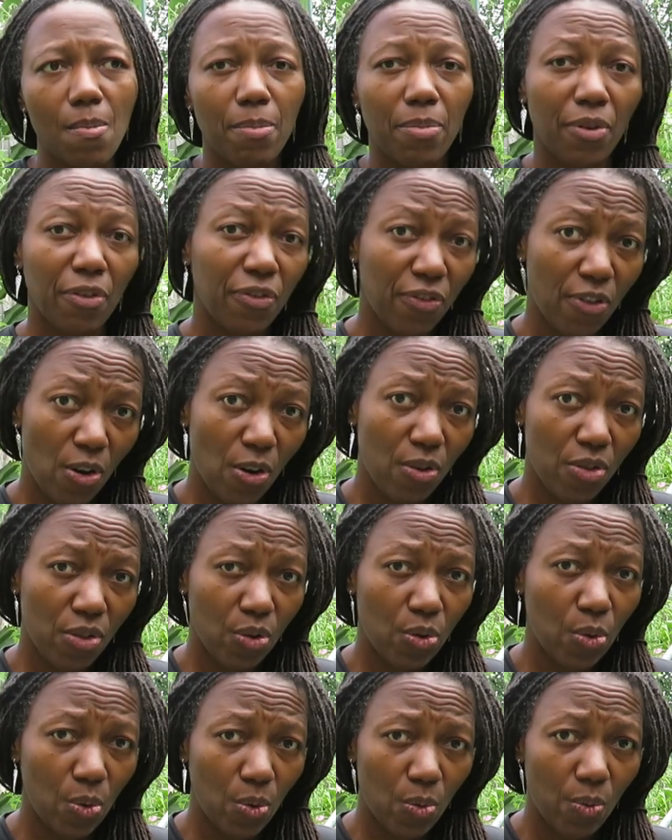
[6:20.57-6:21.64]
prefer the
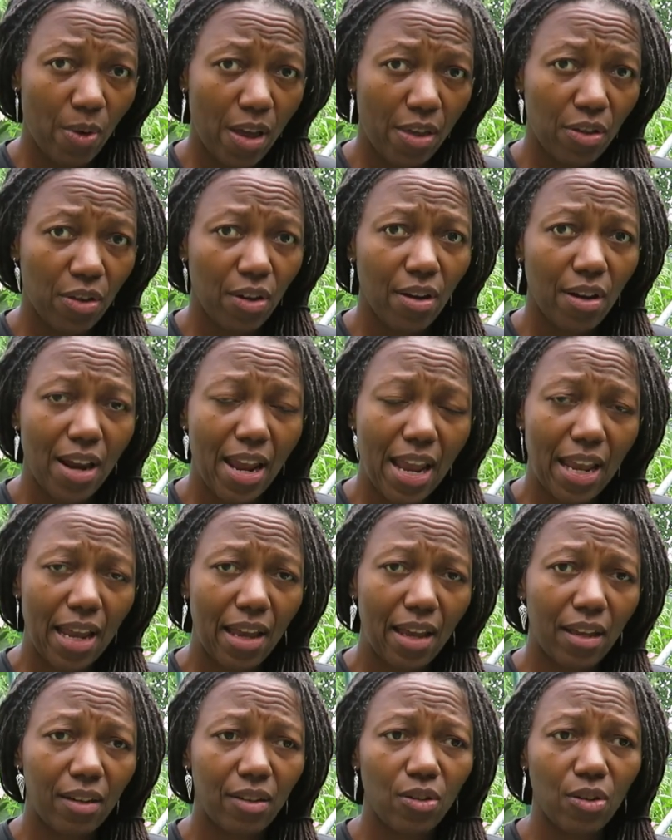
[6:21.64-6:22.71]
cool weather,
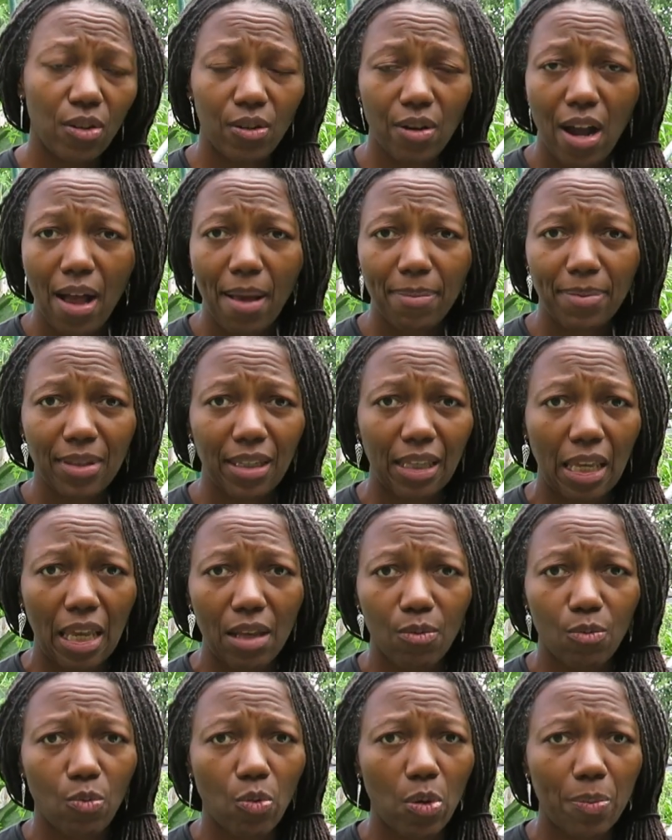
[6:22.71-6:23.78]
and your crops
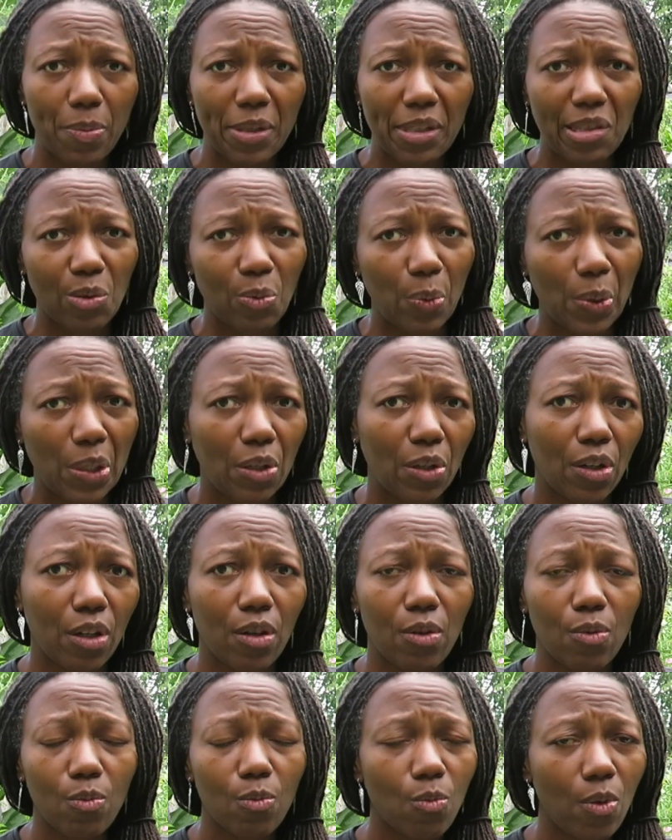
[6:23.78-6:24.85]
again will be
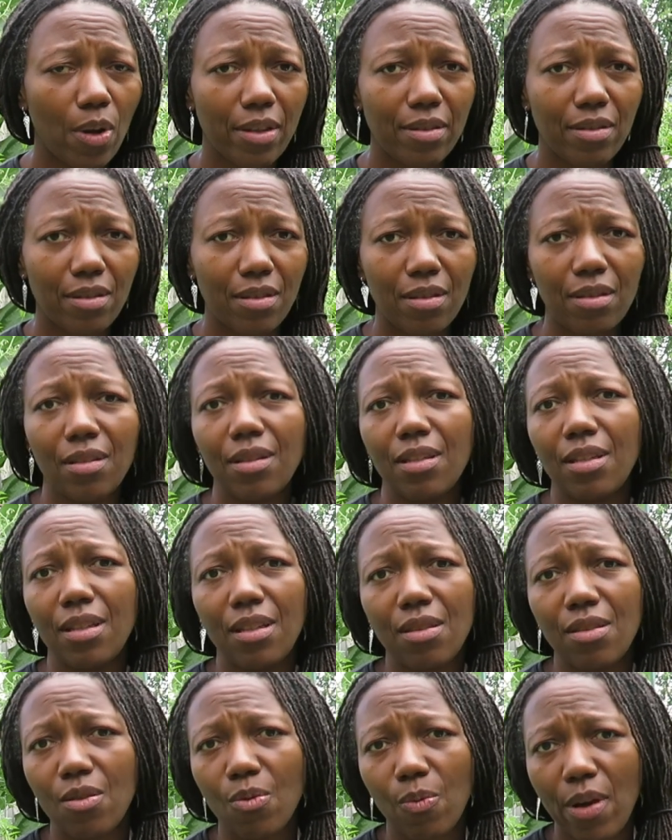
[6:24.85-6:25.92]
sweeter once
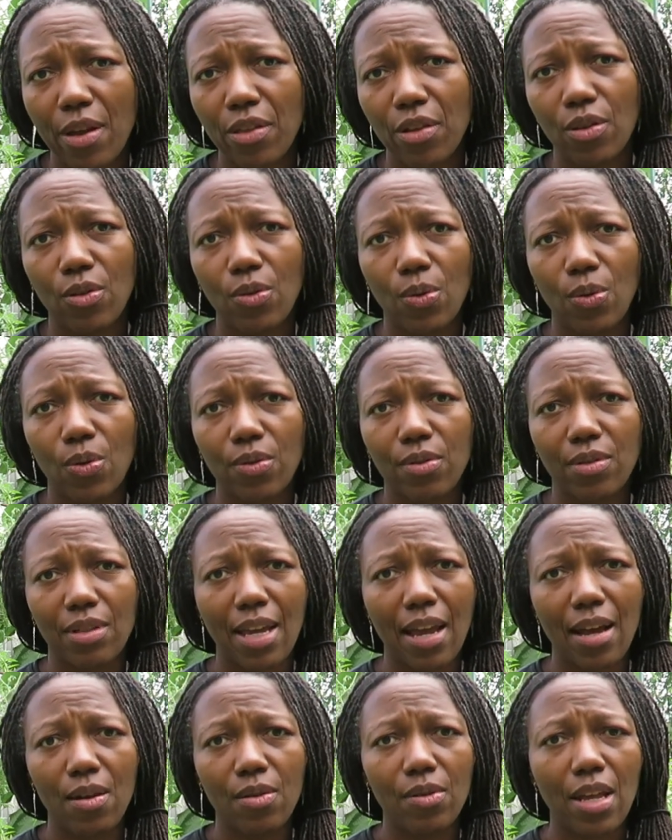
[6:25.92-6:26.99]
the weather cools
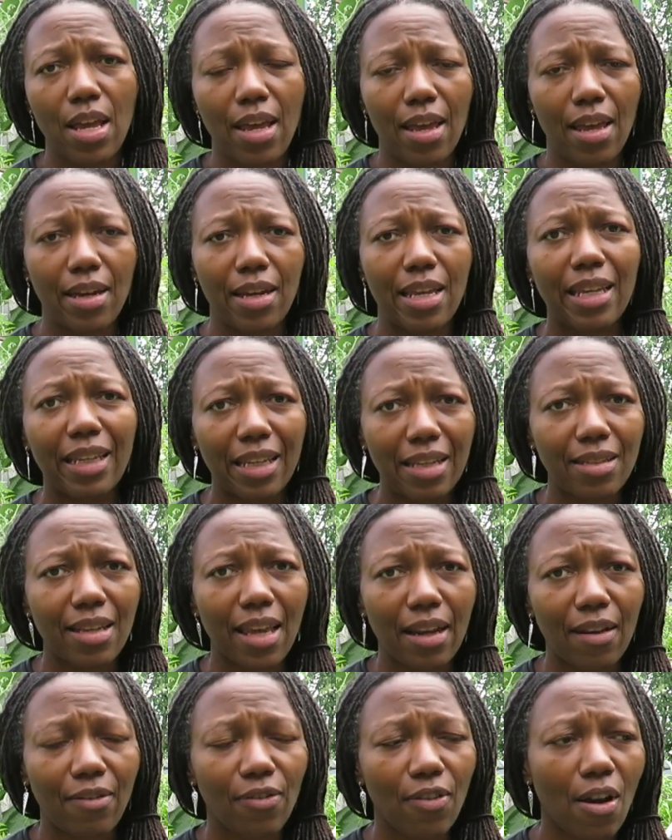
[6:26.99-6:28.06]
down and it can
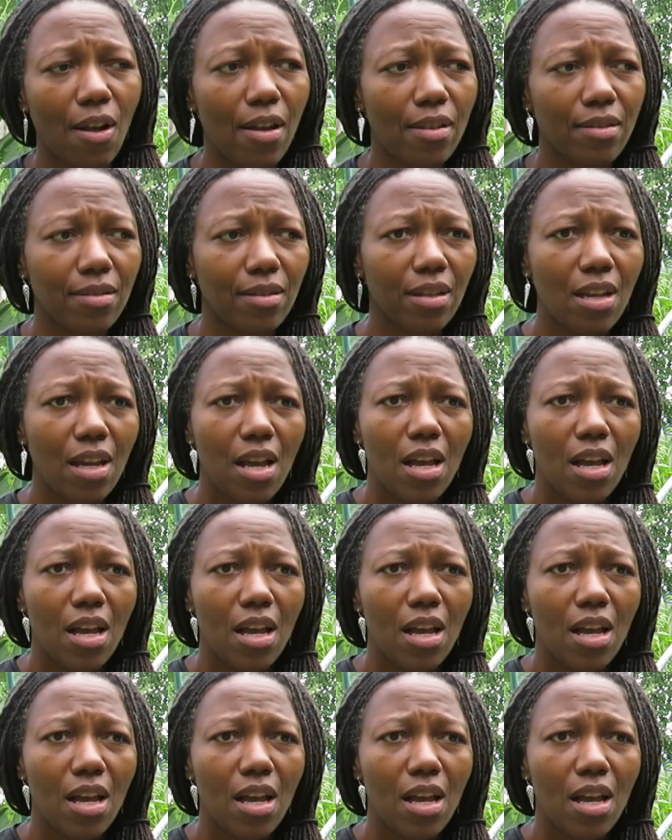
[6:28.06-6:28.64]
take a frost.